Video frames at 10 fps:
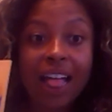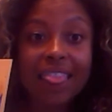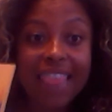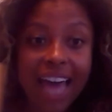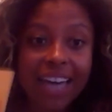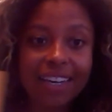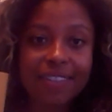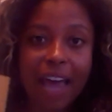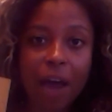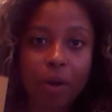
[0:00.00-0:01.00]
That is
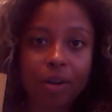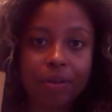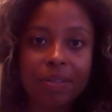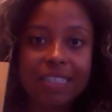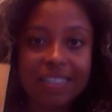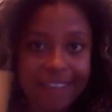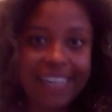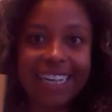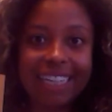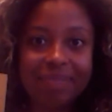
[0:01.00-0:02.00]
our
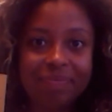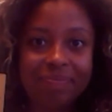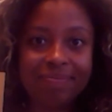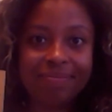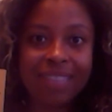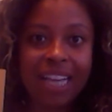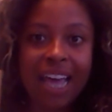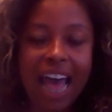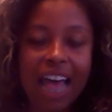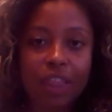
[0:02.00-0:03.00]
divinity.
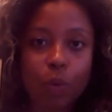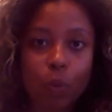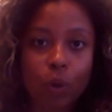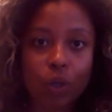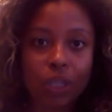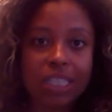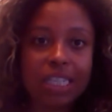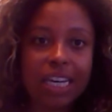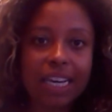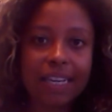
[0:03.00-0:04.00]
And the world
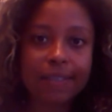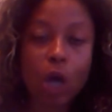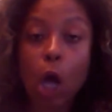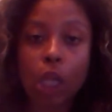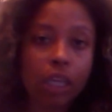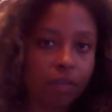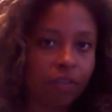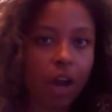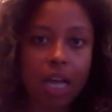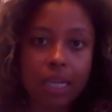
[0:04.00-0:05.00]
is calling
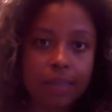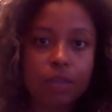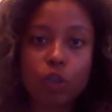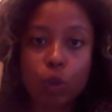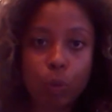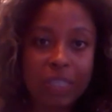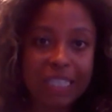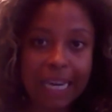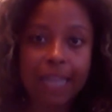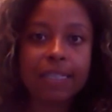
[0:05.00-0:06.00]
for us to
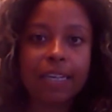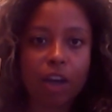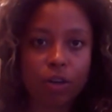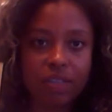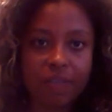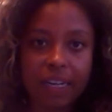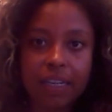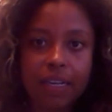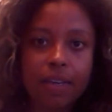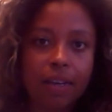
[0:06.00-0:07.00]
stand in our
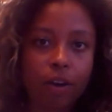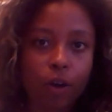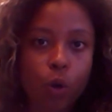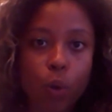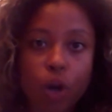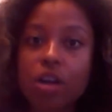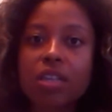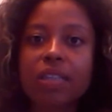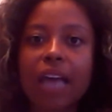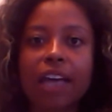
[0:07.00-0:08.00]
divinity and our
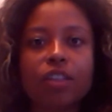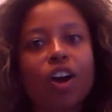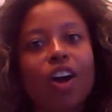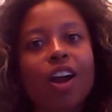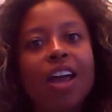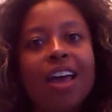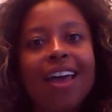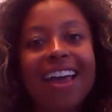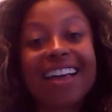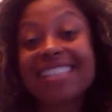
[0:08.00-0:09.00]
quirks and our
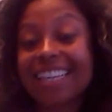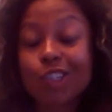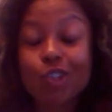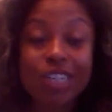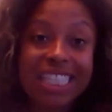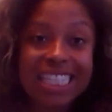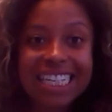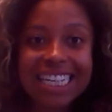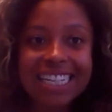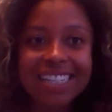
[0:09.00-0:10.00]

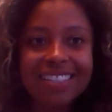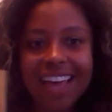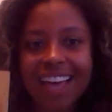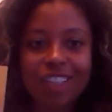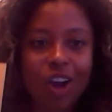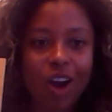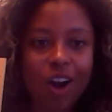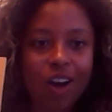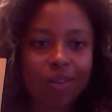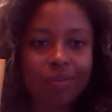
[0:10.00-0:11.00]
eccentricities and our